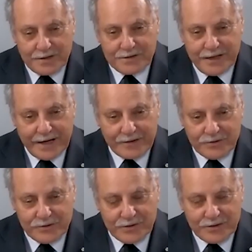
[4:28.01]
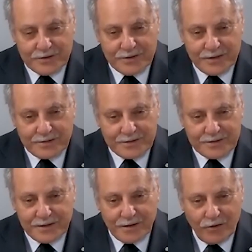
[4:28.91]
There's The Exorcist.
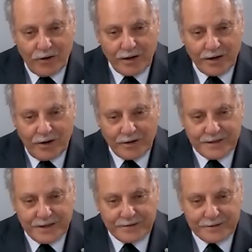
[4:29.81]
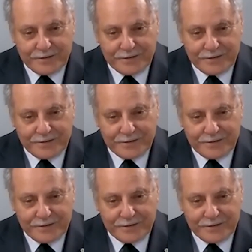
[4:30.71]
There's a lot of content.